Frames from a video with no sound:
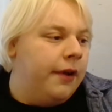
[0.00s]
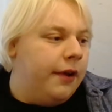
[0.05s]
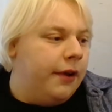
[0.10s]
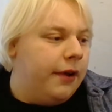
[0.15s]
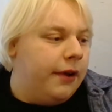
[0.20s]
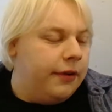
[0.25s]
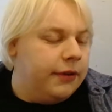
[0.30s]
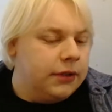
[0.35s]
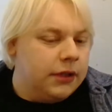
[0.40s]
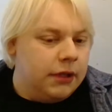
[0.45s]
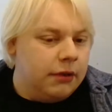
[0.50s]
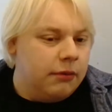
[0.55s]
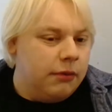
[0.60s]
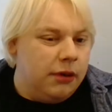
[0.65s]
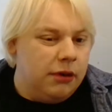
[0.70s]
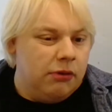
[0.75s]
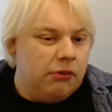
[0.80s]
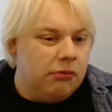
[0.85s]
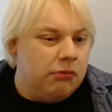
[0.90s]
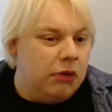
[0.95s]
I was like,
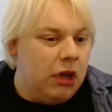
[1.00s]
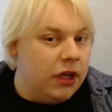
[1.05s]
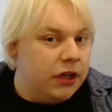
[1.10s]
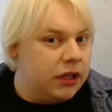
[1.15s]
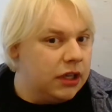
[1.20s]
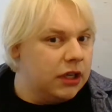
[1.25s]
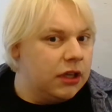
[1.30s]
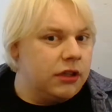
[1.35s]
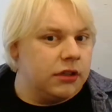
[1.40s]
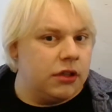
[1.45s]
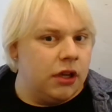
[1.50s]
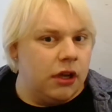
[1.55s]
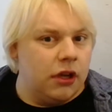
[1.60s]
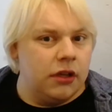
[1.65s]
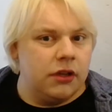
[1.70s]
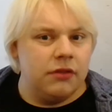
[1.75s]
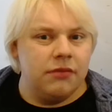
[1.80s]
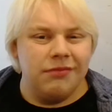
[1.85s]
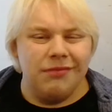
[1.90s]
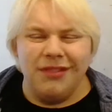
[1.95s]
well, hunting
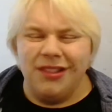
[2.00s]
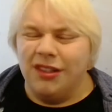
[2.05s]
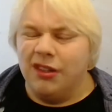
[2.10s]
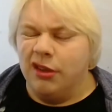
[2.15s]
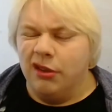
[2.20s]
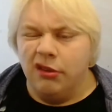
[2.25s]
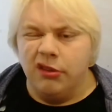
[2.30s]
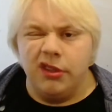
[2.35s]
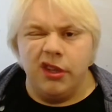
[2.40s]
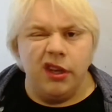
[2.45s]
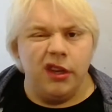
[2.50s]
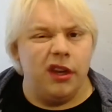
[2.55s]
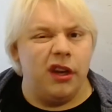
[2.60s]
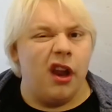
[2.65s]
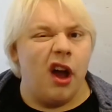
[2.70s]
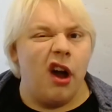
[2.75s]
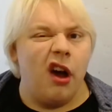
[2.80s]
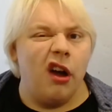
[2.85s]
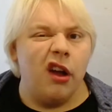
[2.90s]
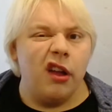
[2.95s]
tartan? No. Hunting
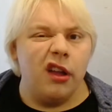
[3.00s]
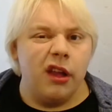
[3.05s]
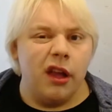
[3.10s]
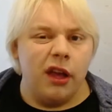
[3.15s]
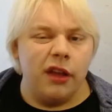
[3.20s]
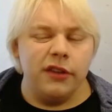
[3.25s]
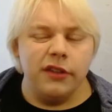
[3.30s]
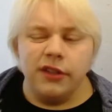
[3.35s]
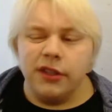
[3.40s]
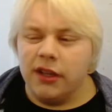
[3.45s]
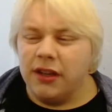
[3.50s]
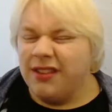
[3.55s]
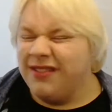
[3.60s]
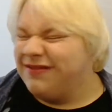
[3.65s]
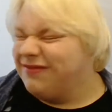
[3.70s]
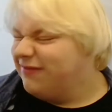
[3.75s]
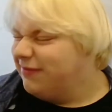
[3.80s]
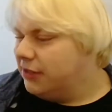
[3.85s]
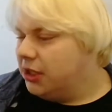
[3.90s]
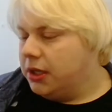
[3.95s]
hunter?
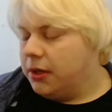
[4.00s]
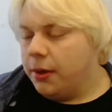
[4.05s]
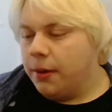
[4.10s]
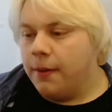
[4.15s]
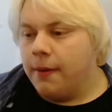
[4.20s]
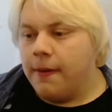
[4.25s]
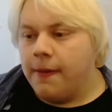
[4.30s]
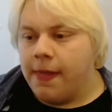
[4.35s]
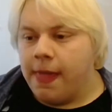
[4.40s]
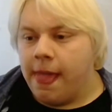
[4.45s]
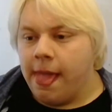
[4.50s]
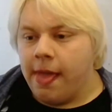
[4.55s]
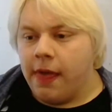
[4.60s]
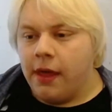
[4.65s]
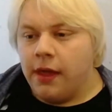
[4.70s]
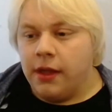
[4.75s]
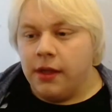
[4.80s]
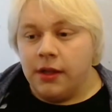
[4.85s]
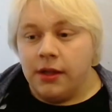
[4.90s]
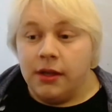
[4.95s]
No.
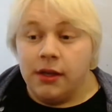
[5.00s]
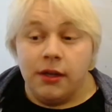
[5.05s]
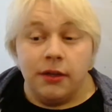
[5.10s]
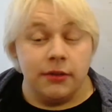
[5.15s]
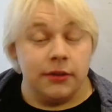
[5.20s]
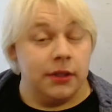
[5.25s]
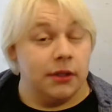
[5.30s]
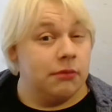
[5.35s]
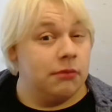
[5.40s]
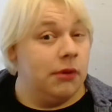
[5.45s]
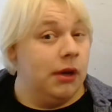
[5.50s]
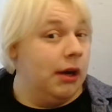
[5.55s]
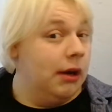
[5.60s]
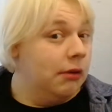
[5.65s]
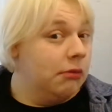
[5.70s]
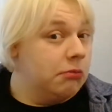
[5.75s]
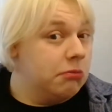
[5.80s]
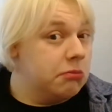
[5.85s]
I was like, well,